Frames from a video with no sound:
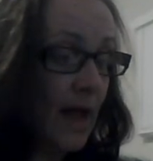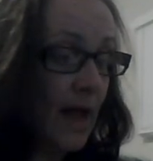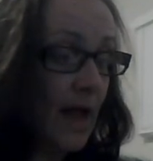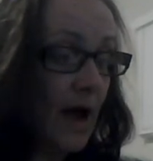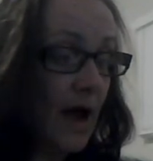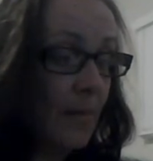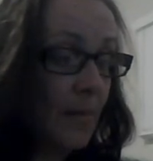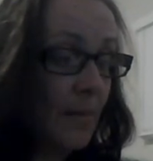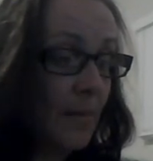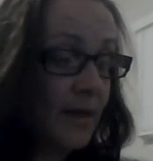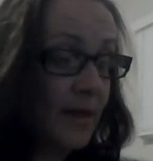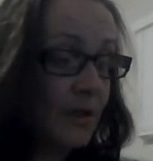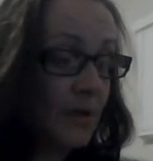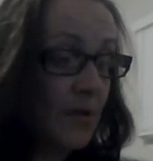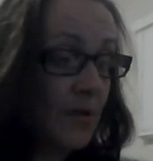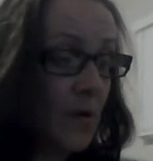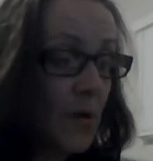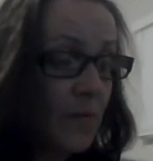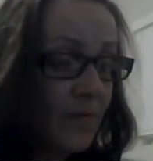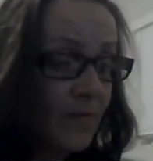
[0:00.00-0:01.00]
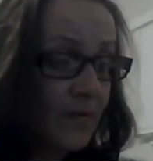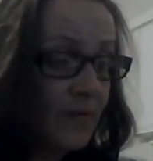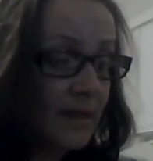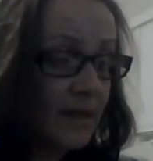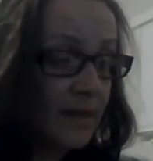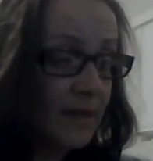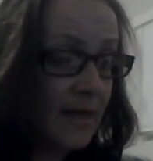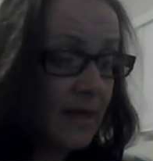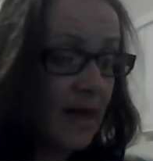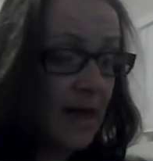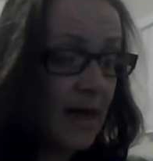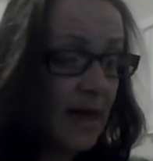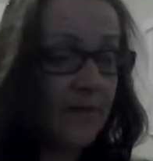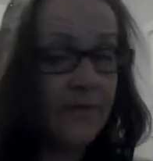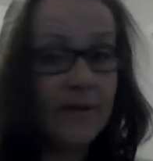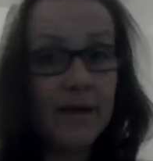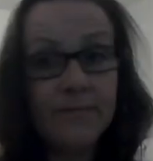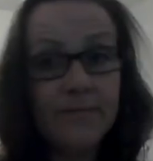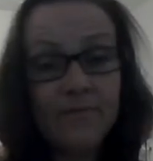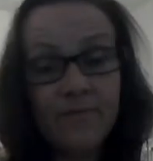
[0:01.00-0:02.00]
How much oomph does it have
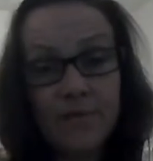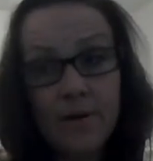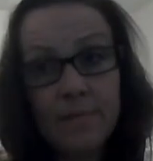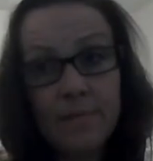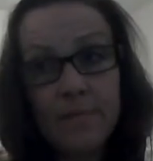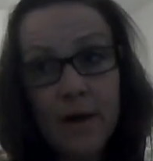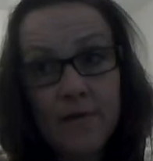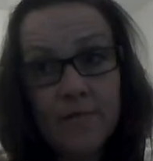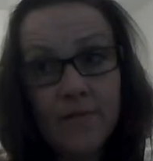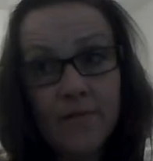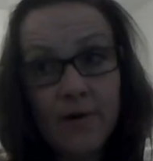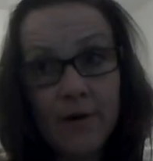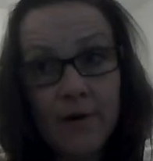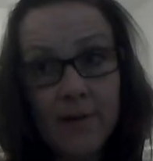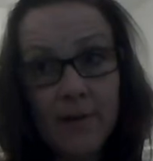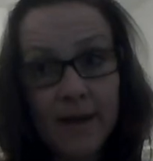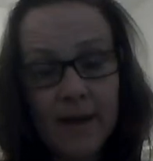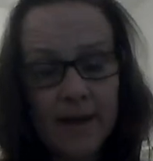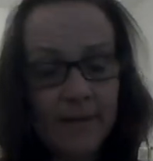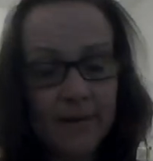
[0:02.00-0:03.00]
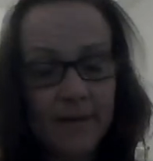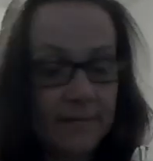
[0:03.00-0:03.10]
and from how far away?